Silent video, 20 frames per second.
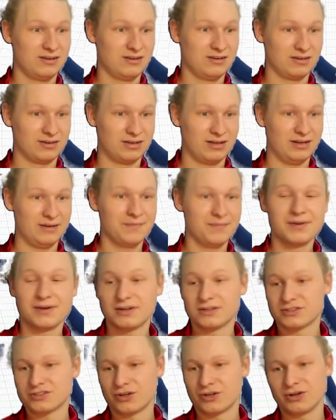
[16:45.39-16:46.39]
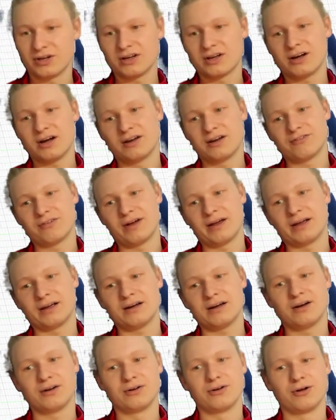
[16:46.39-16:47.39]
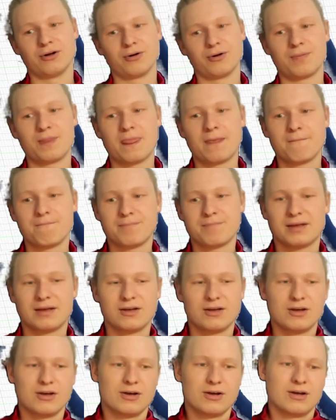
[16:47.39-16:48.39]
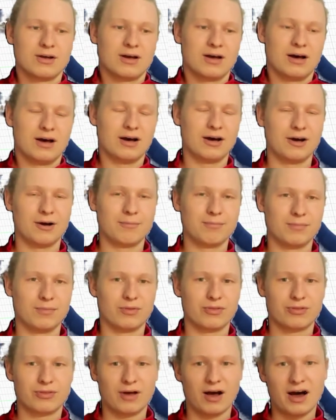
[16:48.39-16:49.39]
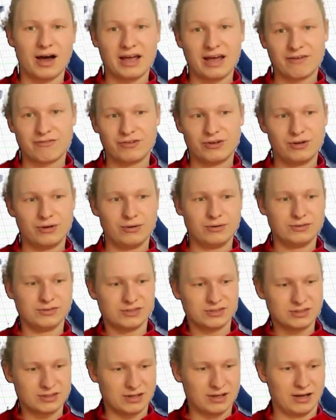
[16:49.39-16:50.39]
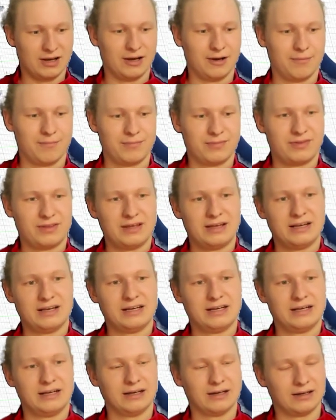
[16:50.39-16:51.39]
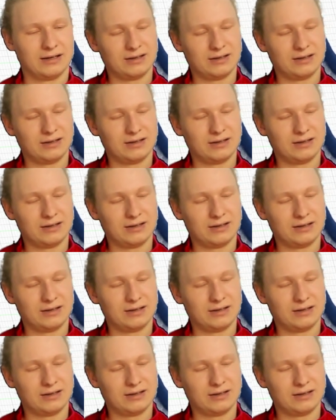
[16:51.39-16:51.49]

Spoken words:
Okay, so you can kind of like, I don't know. I have used the